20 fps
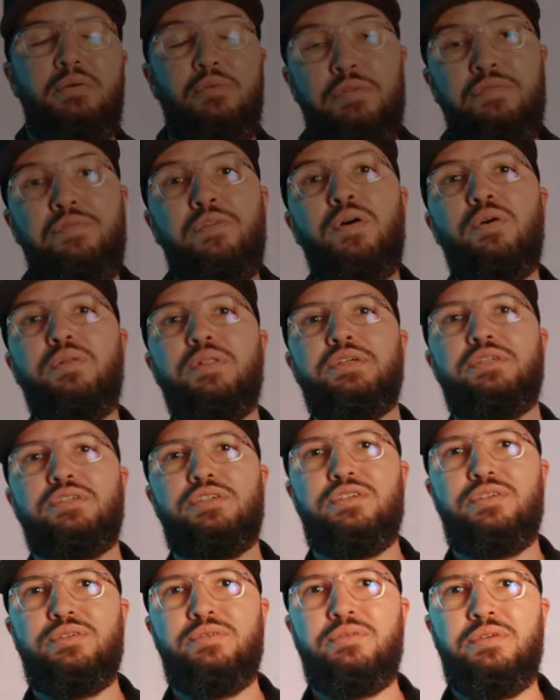we fall
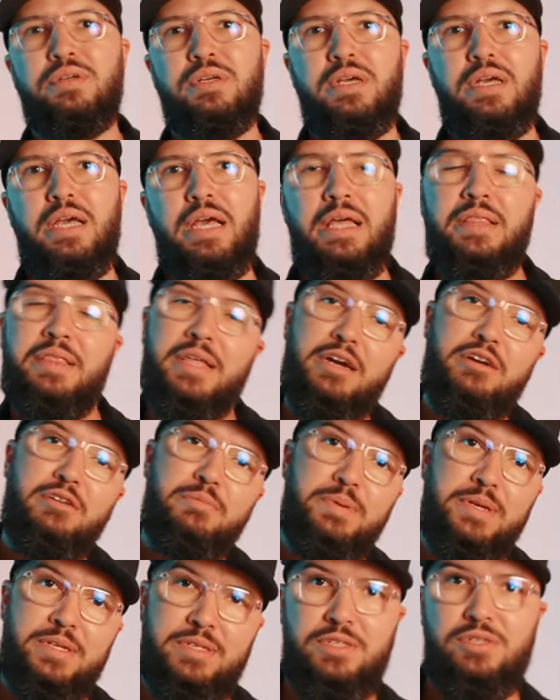into, and that could
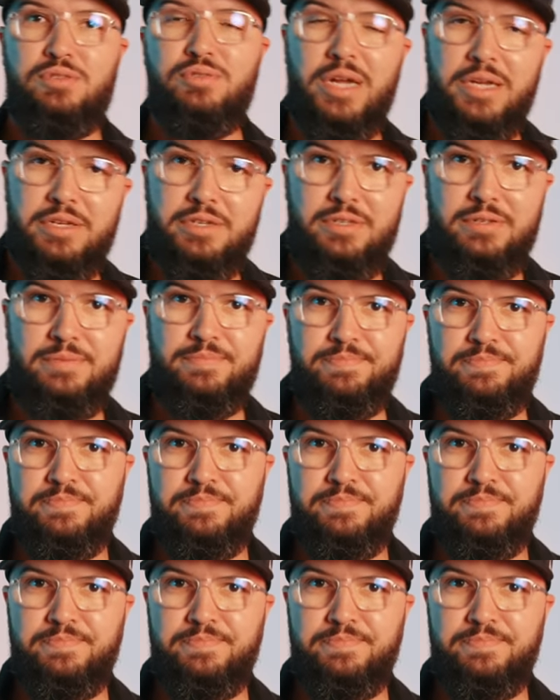be a distraction.